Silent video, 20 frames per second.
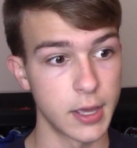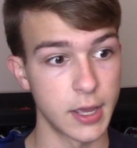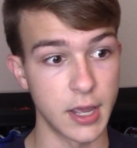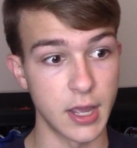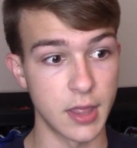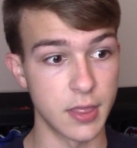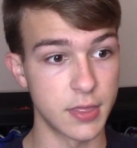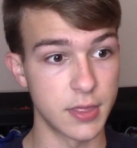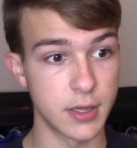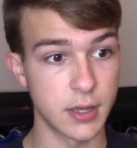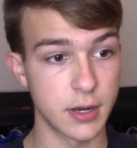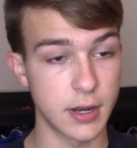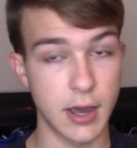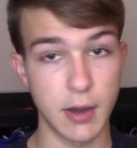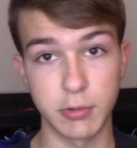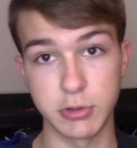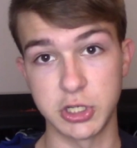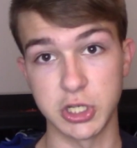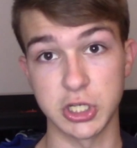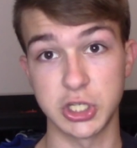and then I
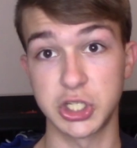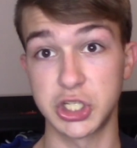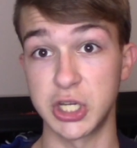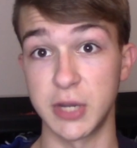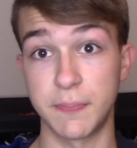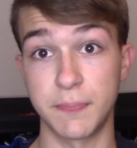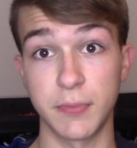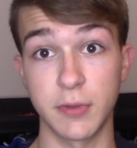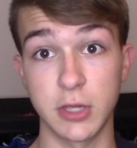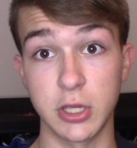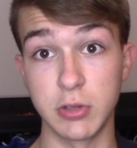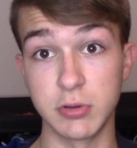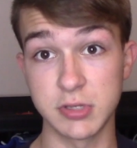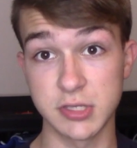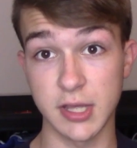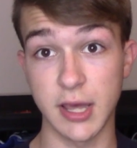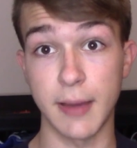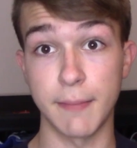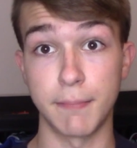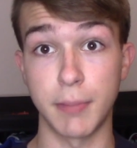would just use
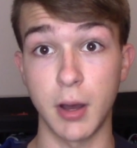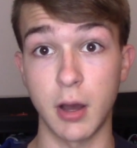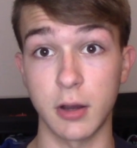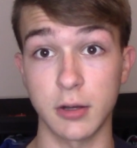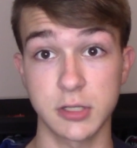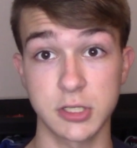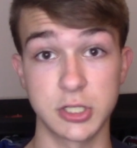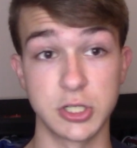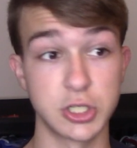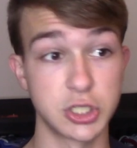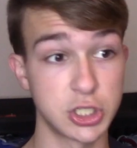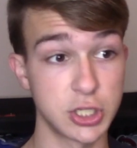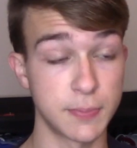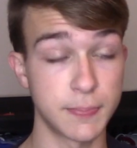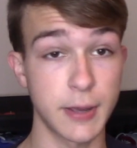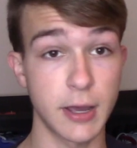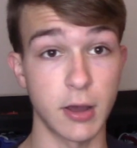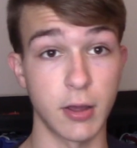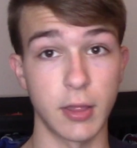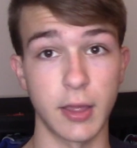that box to ship
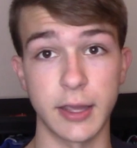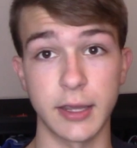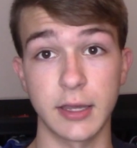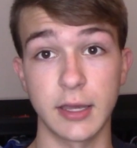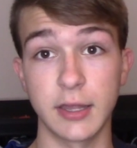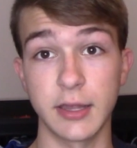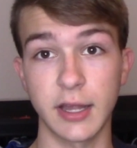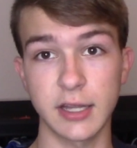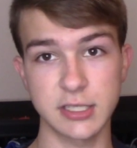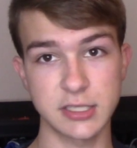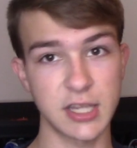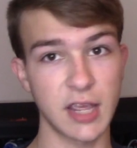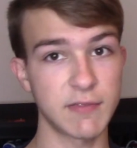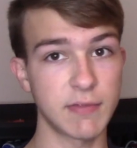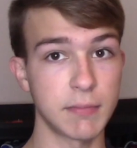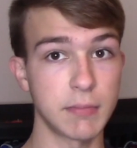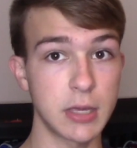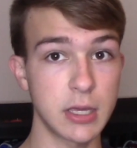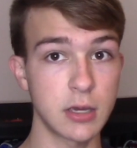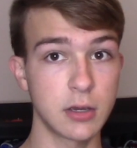out. That's
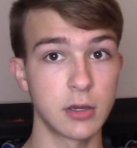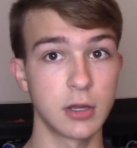saving me